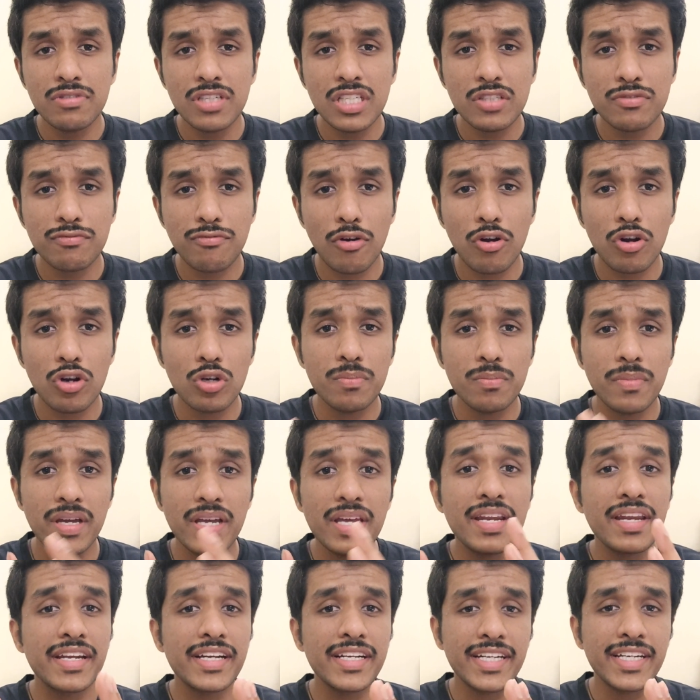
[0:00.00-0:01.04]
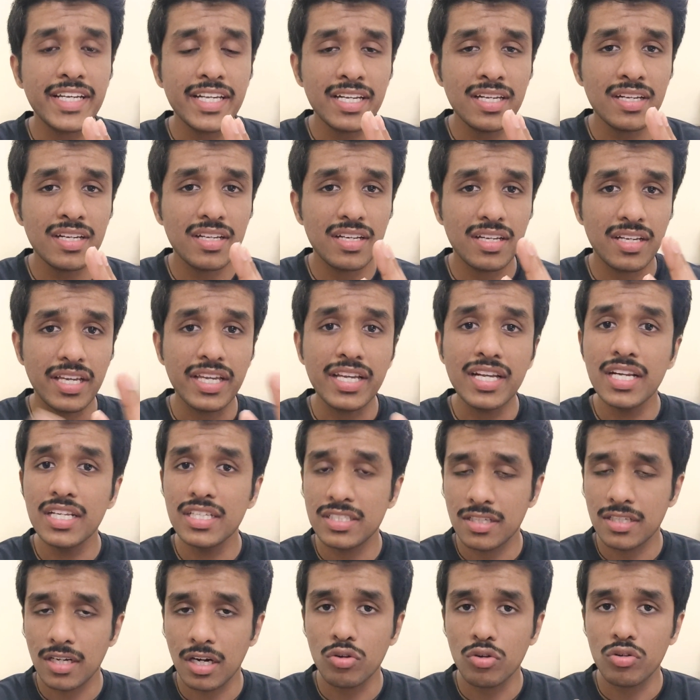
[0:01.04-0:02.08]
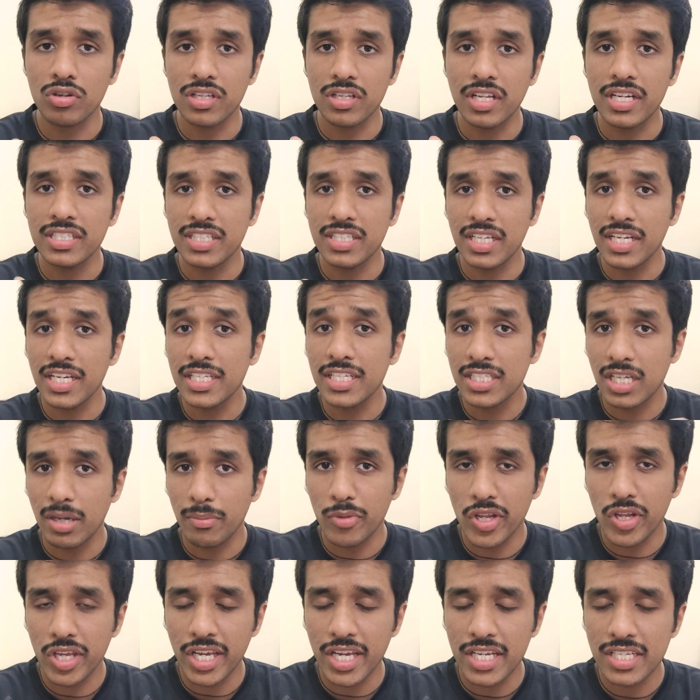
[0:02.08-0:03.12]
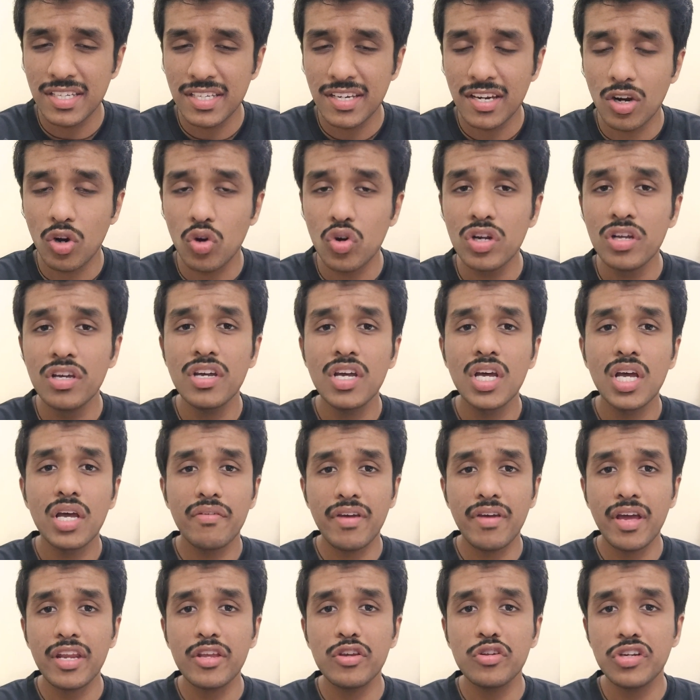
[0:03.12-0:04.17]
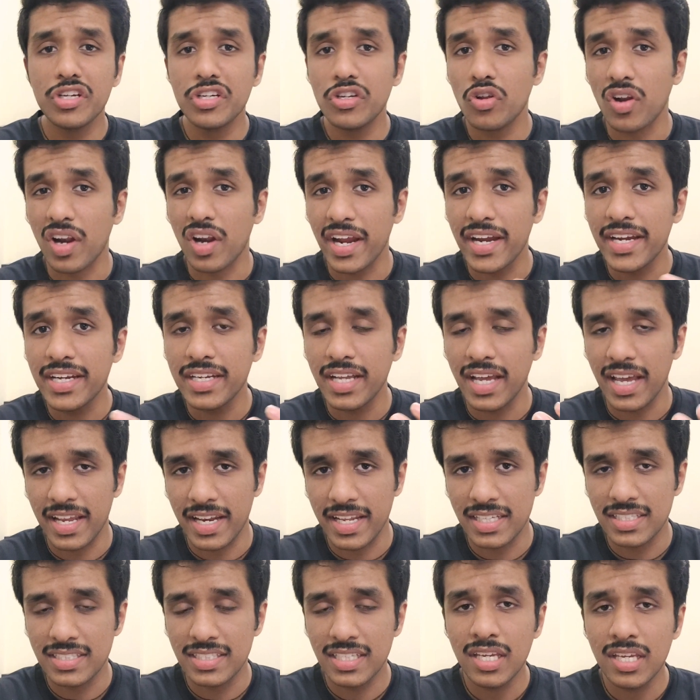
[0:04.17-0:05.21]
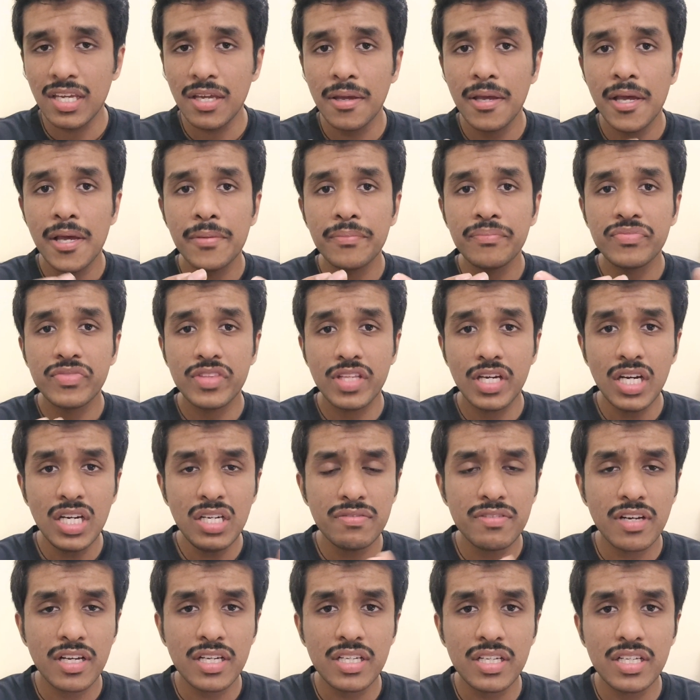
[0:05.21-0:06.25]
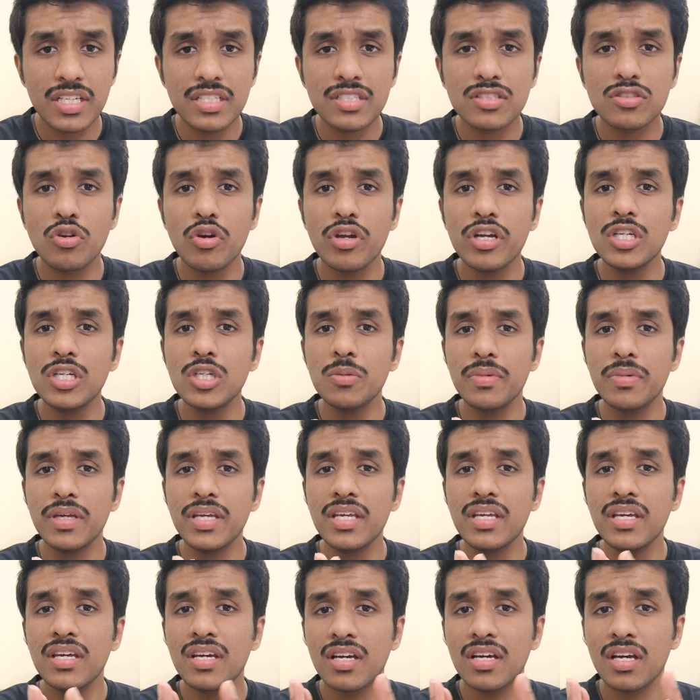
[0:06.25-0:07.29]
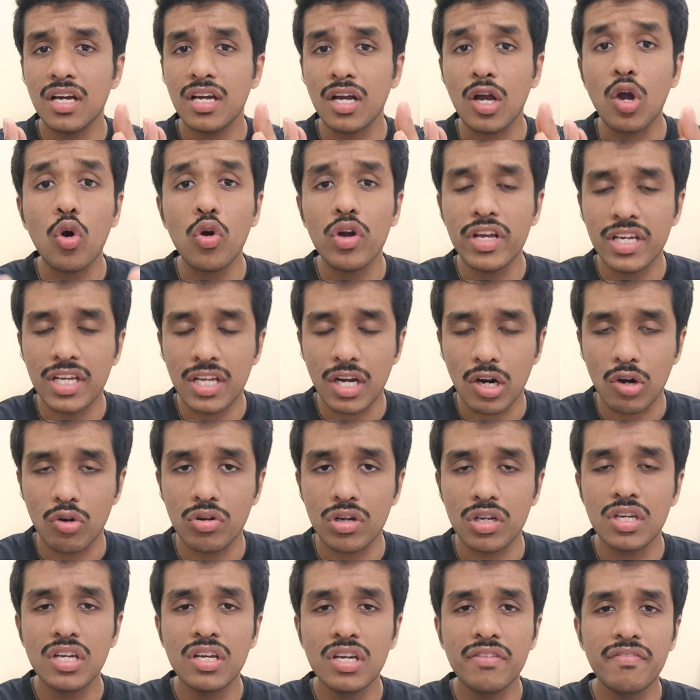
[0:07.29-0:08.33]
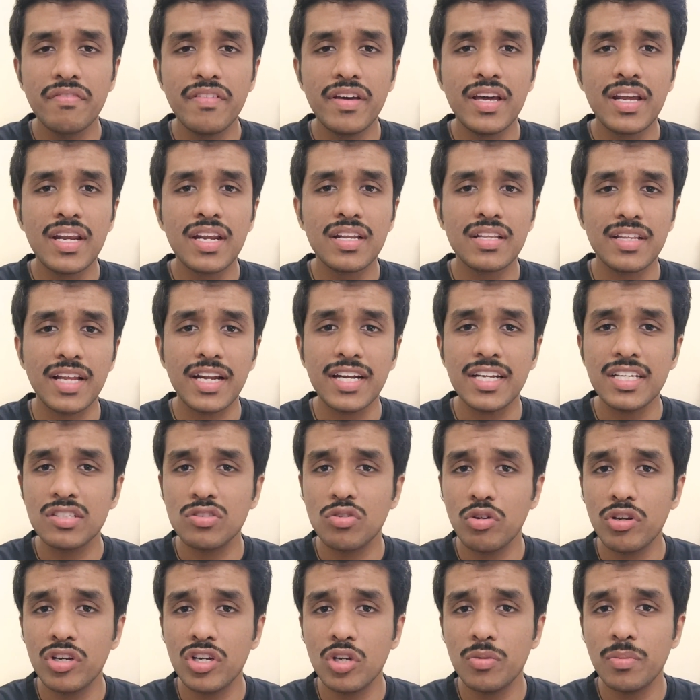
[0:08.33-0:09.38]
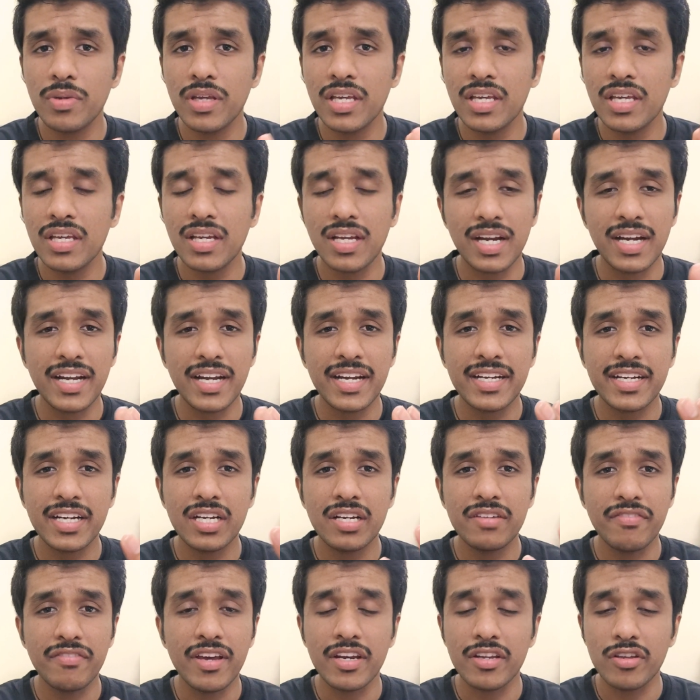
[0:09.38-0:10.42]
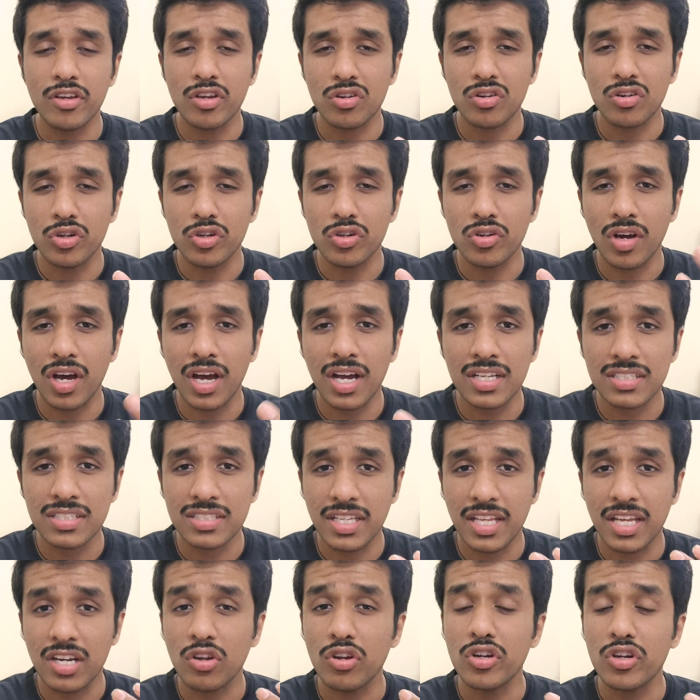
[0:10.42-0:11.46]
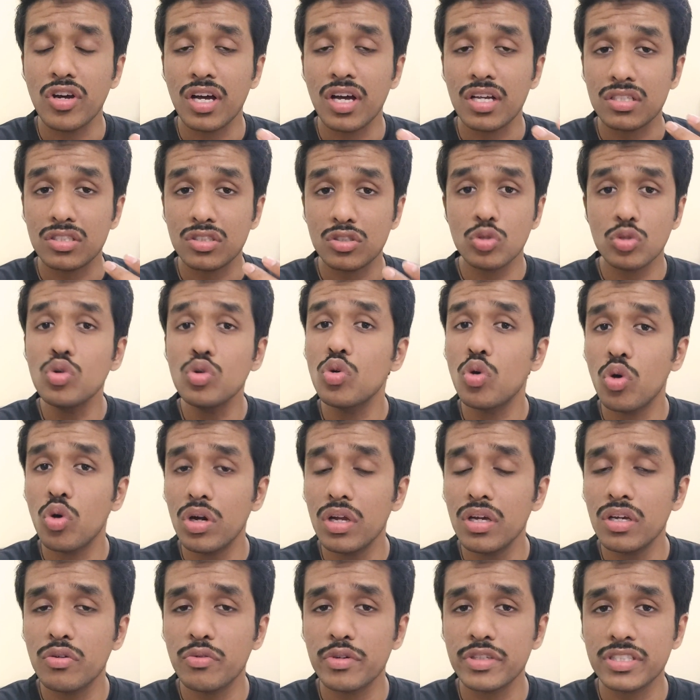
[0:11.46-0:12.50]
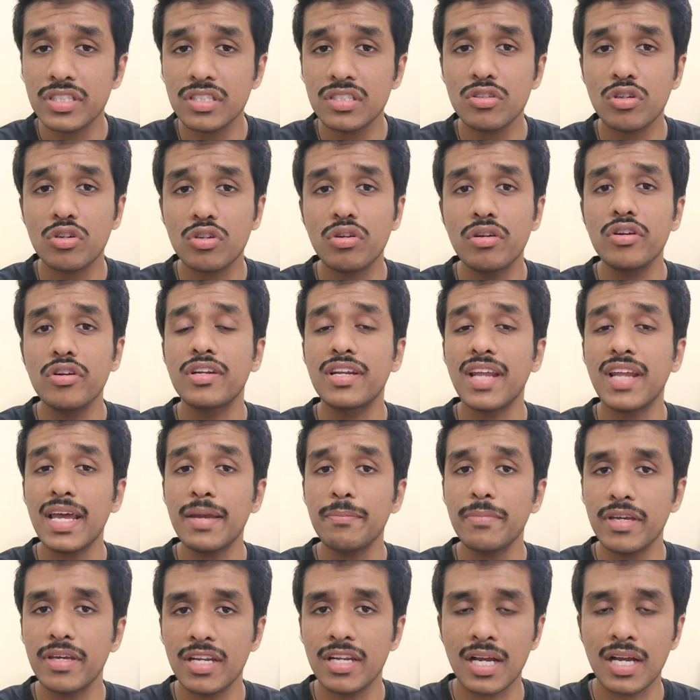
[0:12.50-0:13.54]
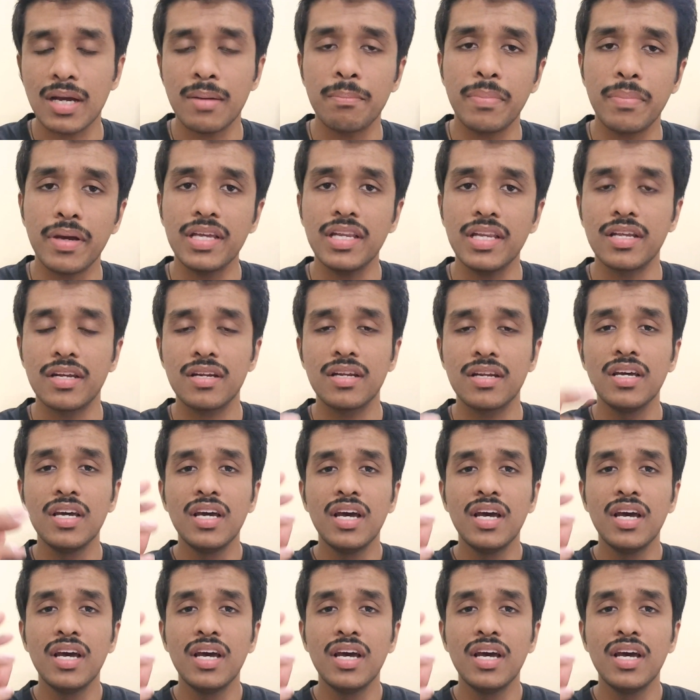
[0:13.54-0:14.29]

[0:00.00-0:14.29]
one is followed by written English round, that is English communication round, where you need to write an essay. Third one is going to be coding round, where that is going to be conducted, where you are going to ask, they are going to ask 2 coding questions you are going to type in a compiler.